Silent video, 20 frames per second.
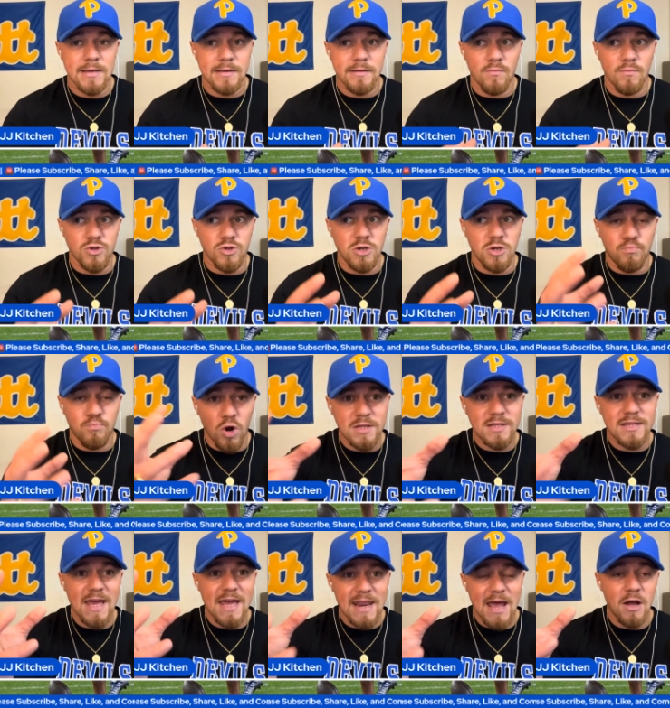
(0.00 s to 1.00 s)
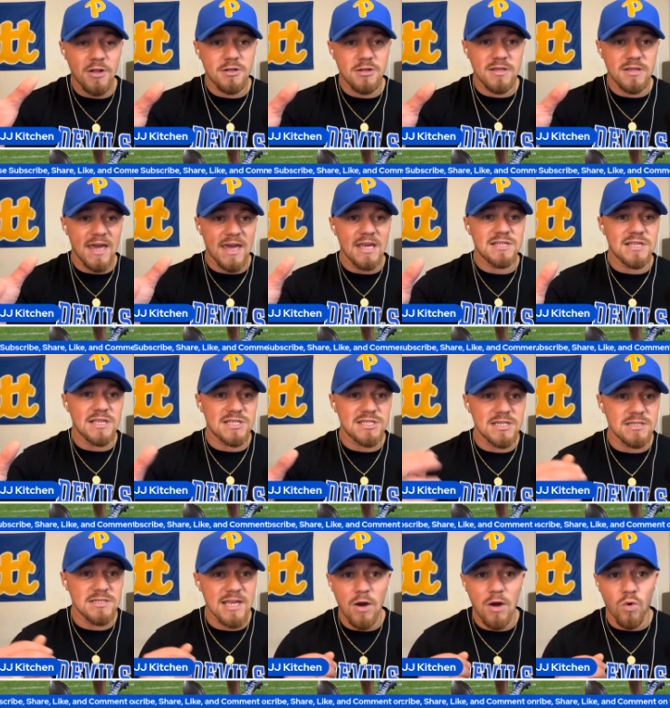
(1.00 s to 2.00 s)
when you put that out to the ACC
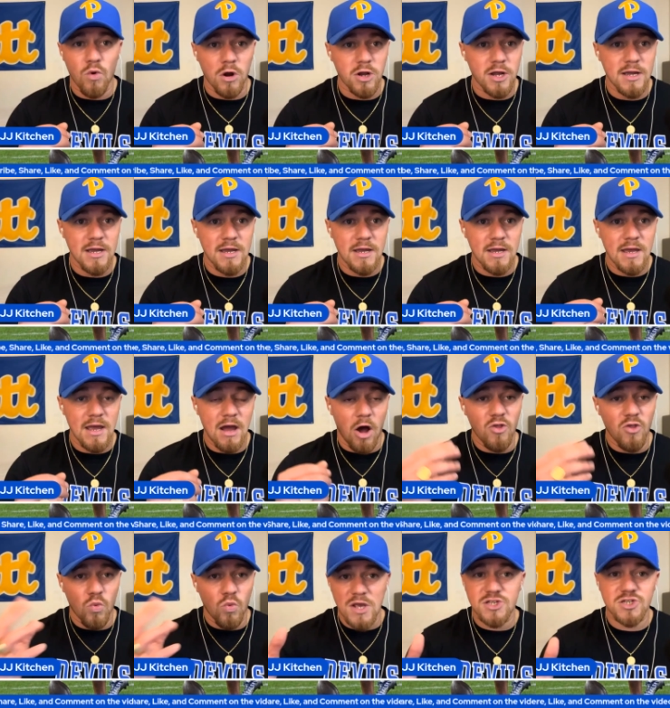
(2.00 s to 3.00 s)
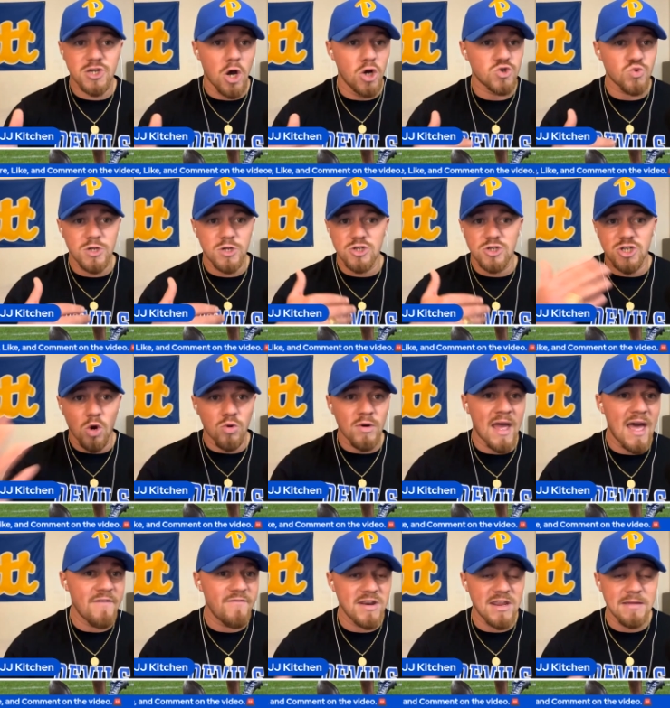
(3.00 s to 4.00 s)
network on the West Coast, where you don't
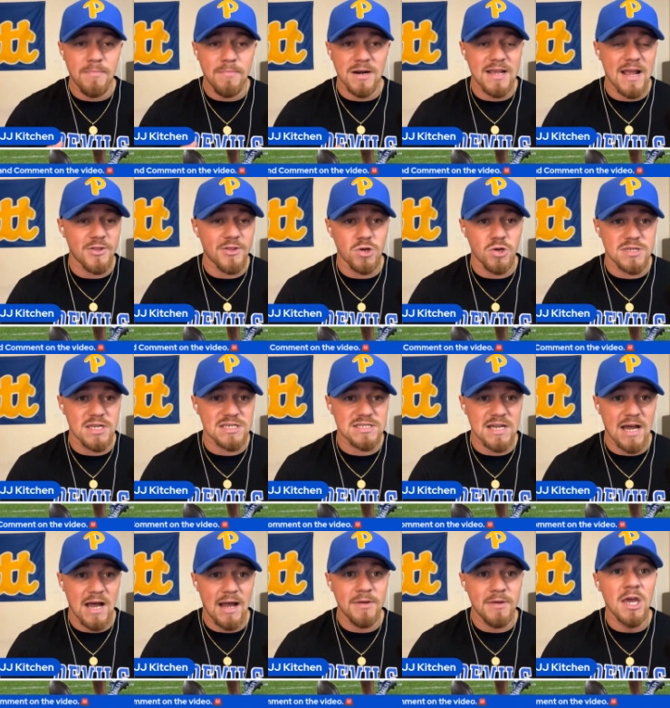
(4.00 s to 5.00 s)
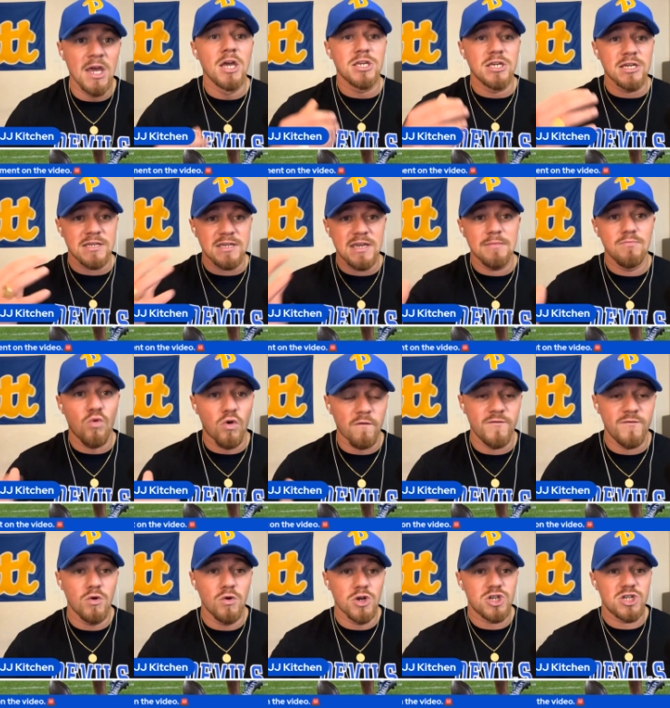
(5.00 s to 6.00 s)
have anybody out there at this time, you get more
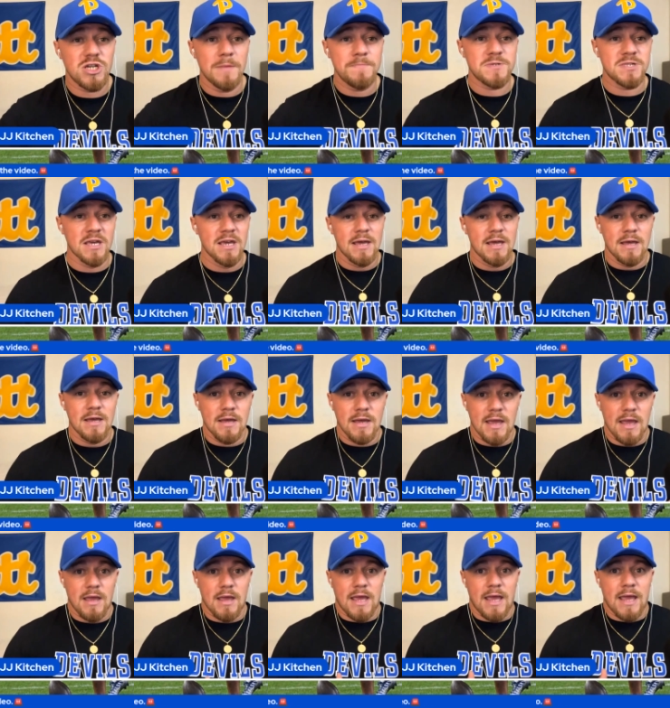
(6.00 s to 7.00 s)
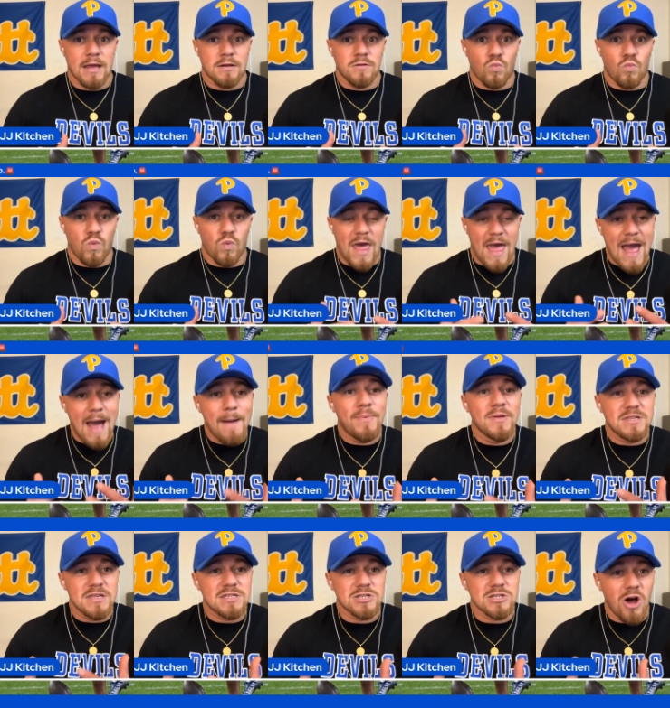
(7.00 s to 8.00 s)
viewerships. And what
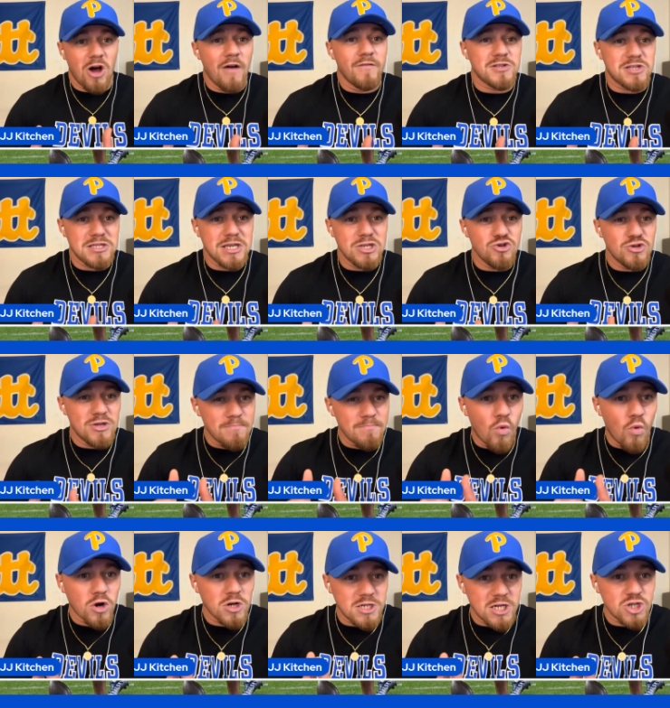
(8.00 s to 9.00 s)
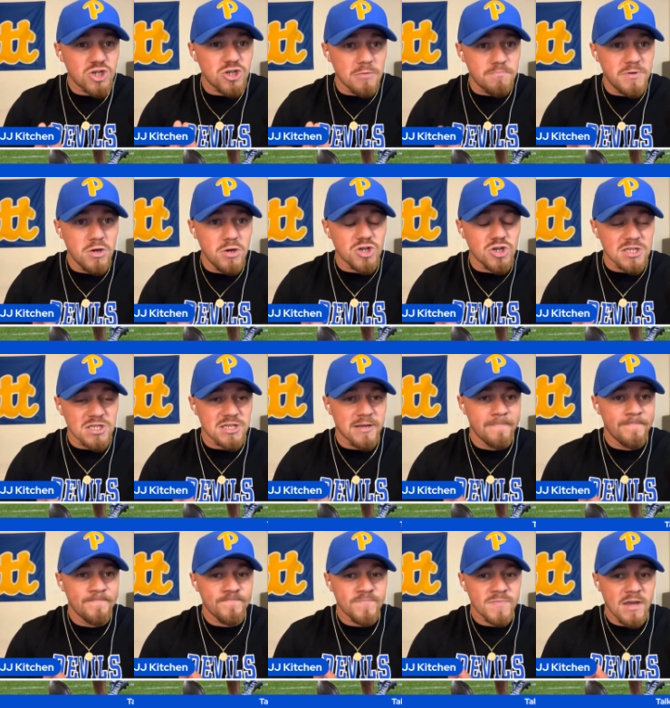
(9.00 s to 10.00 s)
happens is, is obviously then you get more distributions.
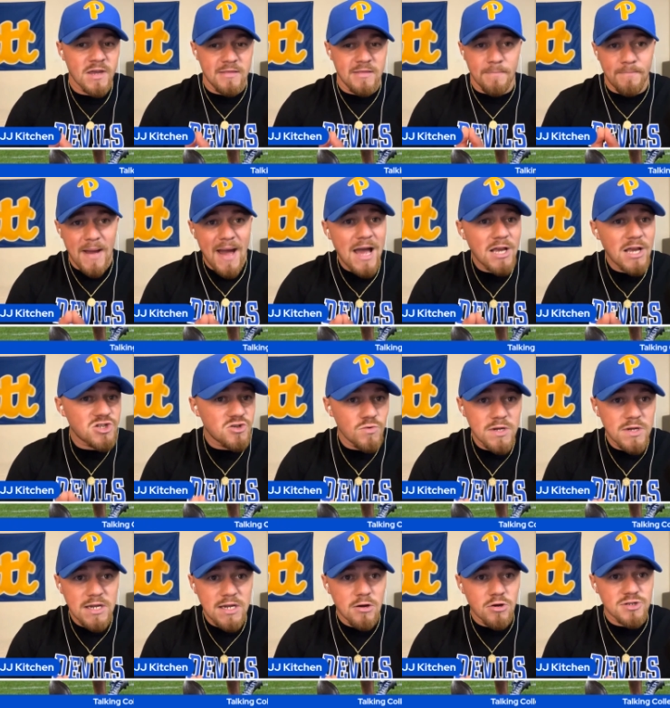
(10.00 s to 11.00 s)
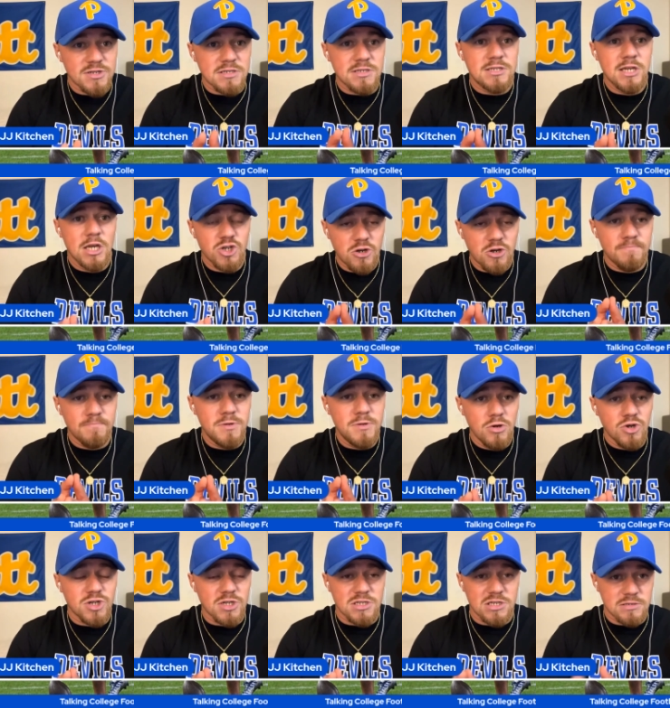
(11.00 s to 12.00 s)
In the past three years, the
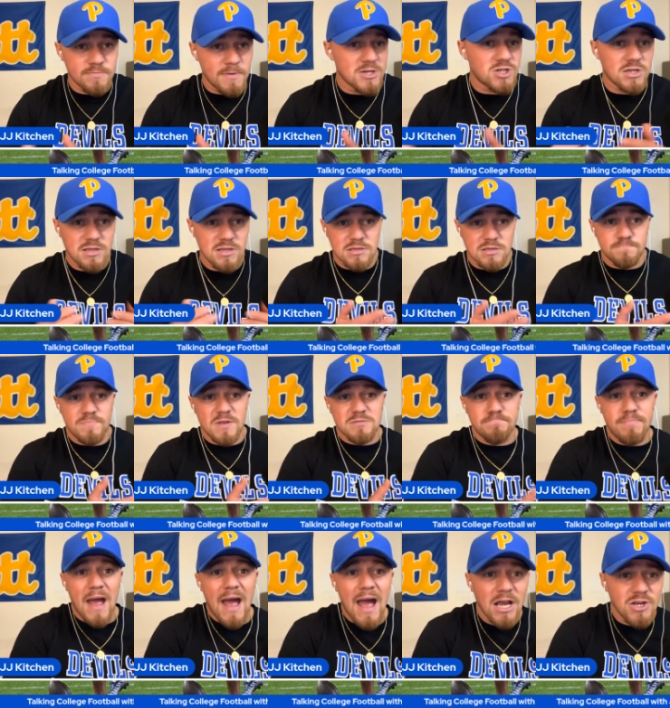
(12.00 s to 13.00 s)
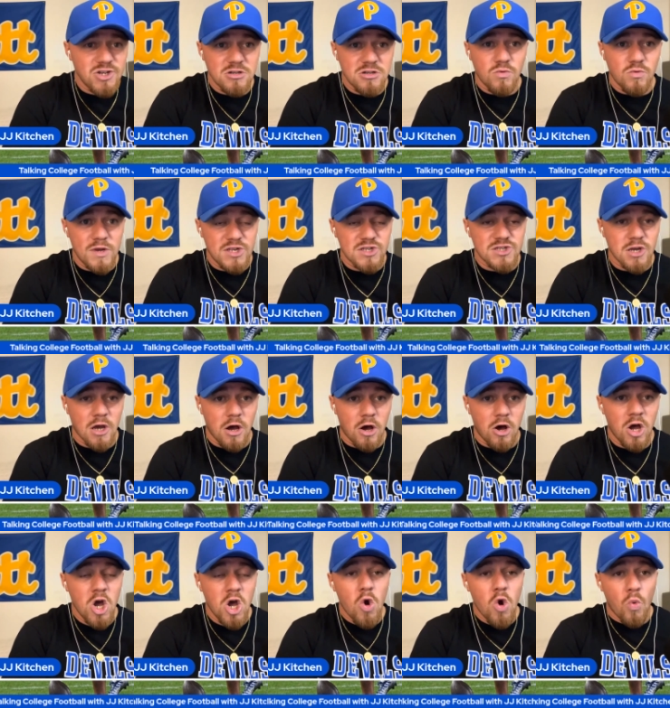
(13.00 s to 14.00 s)
distributions, especially this, this past year that we saw,
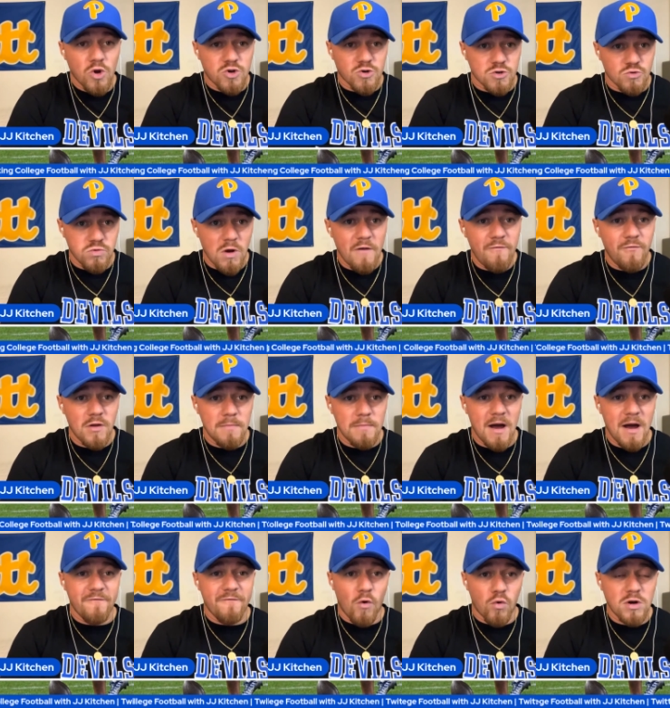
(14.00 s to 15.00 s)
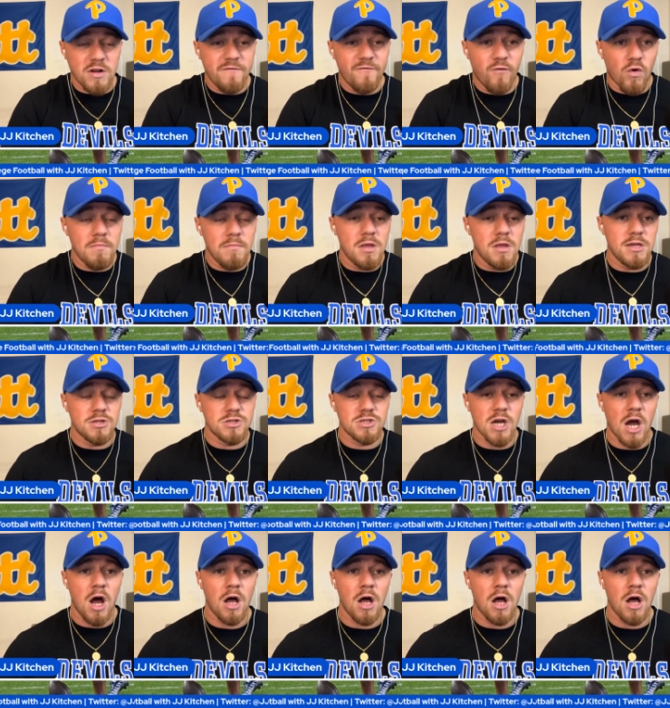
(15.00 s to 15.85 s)
which was roughly about $44 million